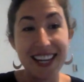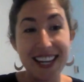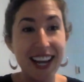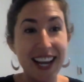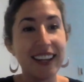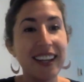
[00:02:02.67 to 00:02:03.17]

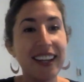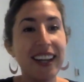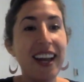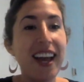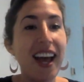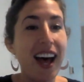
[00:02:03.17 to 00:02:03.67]

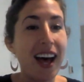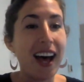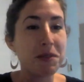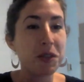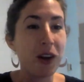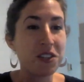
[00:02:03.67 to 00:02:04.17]
India?
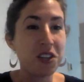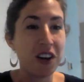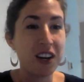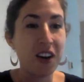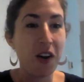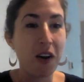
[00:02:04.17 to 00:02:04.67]
So I'll turn
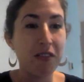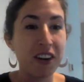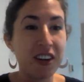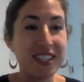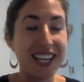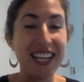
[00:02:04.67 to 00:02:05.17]
it over
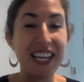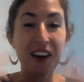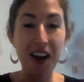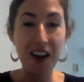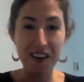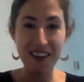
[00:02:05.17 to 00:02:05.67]
to
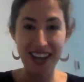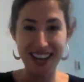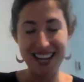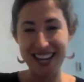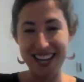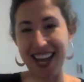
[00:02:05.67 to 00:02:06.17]
Hiro, and
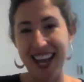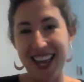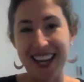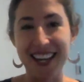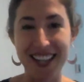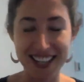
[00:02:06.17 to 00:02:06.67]
he can
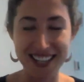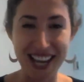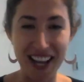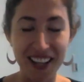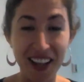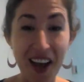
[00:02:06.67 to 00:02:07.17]
say
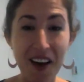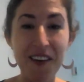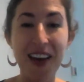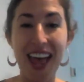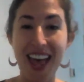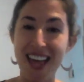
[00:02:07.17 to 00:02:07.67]
hello
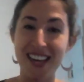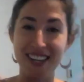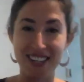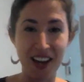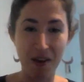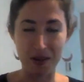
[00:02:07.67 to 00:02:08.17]
and
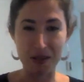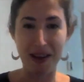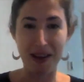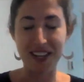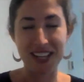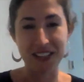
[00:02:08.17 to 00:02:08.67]

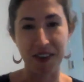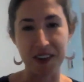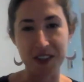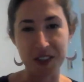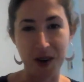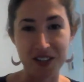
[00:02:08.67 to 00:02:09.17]
respond to this first
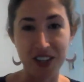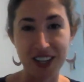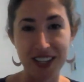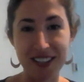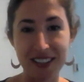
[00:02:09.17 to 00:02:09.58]
question.